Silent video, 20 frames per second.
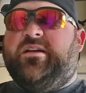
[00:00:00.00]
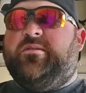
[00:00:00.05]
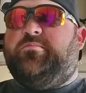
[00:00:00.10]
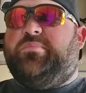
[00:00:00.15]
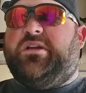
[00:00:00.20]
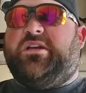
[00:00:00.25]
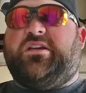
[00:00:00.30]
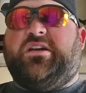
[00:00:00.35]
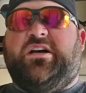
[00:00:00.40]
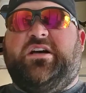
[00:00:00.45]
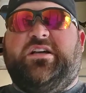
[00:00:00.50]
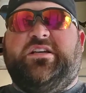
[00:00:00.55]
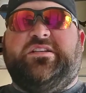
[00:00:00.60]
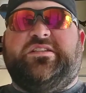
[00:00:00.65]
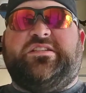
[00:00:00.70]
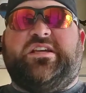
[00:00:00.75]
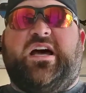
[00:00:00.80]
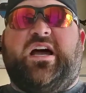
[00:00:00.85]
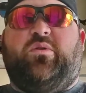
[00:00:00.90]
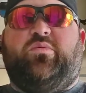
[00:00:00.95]

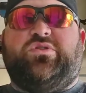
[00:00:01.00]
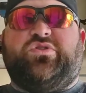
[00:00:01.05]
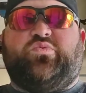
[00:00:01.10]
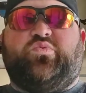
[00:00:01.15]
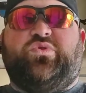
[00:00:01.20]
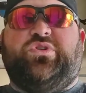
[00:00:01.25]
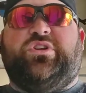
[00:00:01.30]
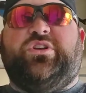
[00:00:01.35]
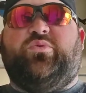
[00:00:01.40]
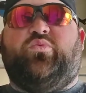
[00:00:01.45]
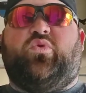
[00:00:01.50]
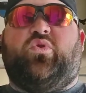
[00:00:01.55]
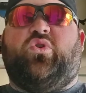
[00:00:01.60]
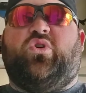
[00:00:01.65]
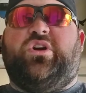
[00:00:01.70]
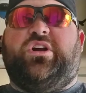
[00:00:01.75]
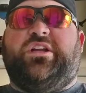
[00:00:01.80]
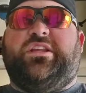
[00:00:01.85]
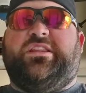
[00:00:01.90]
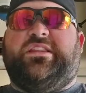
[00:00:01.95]
because I was really
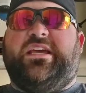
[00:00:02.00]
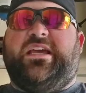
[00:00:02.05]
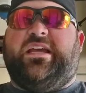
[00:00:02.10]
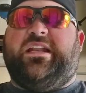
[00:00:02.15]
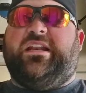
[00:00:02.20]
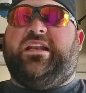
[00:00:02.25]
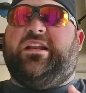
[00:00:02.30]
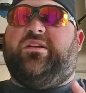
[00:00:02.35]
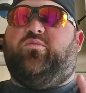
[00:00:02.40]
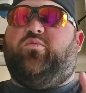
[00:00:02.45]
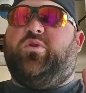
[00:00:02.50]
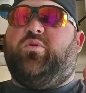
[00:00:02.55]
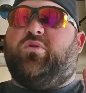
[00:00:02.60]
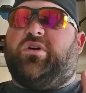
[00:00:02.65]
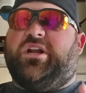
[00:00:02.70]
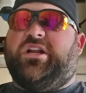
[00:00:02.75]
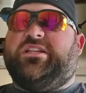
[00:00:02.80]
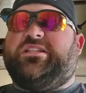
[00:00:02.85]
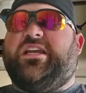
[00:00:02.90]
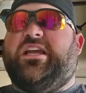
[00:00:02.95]
worried that we were
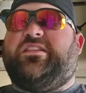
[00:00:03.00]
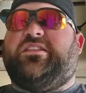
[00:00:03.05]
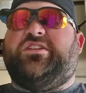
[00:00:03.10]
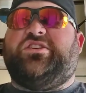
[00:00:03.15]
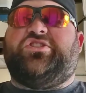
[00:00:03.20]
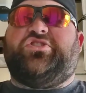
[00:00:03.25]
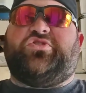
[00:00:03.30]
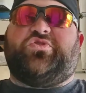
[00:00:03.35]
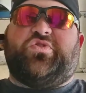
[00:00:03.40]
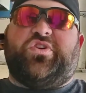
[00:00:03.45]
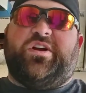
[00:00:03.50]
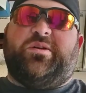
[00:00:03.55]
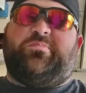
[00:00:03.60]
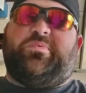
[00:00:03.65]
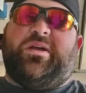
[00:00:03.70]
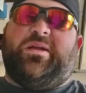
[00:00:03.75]
going to take this trip,